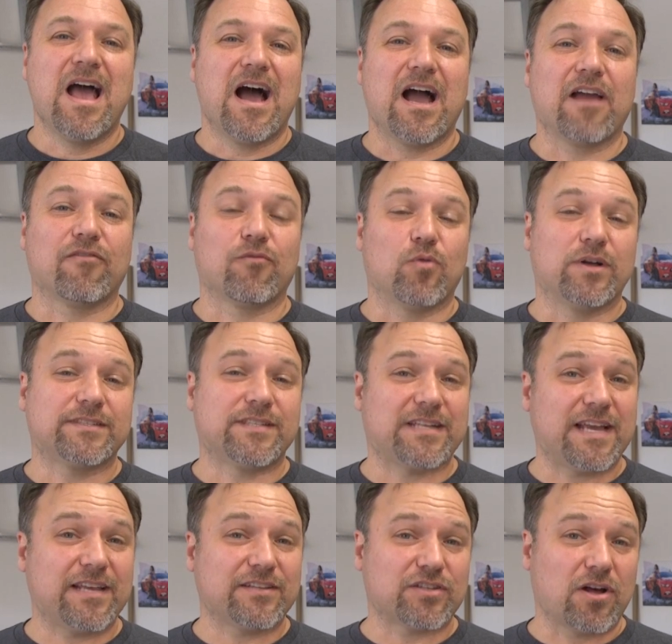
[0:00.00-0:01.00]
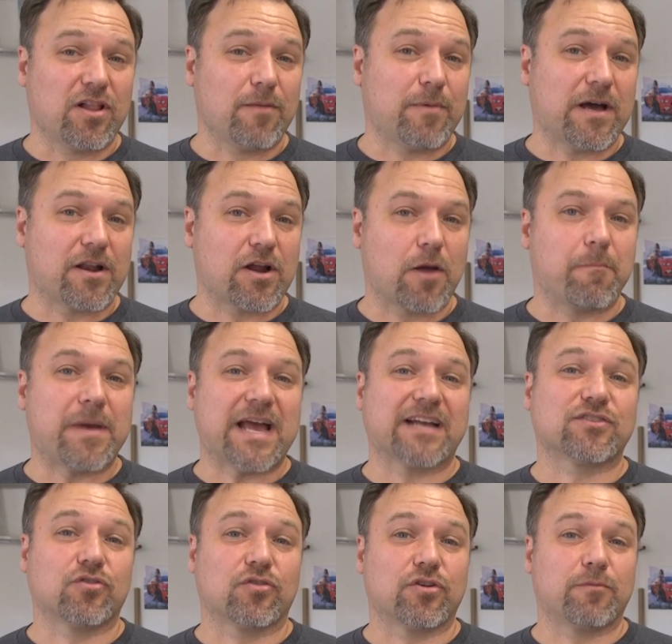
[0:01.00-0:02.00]
Hi everyone, today is all about our
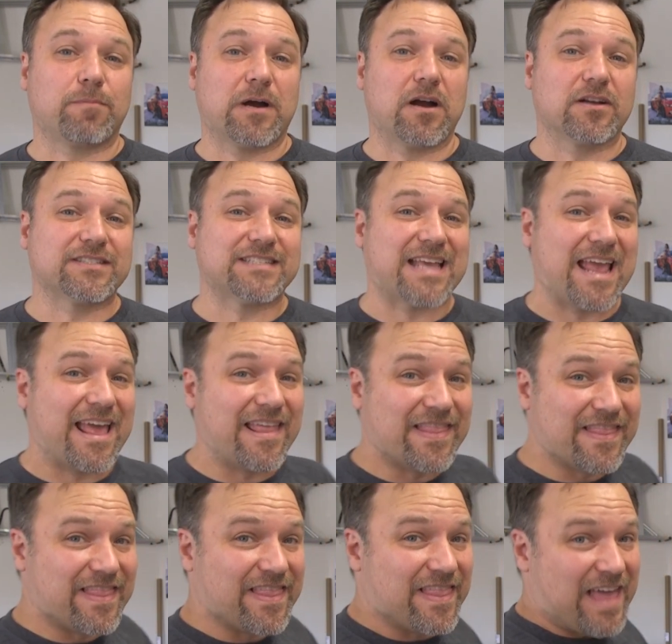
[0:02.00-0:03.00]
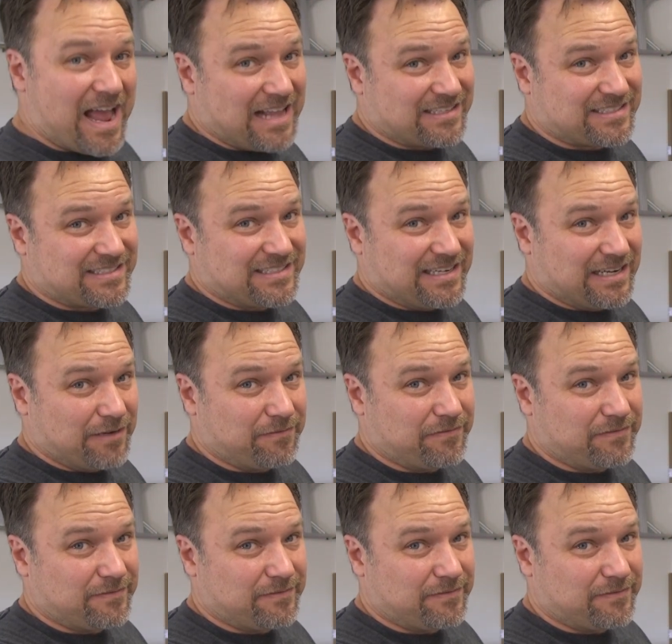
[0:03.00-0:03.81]
back-ordered parts and that stuff.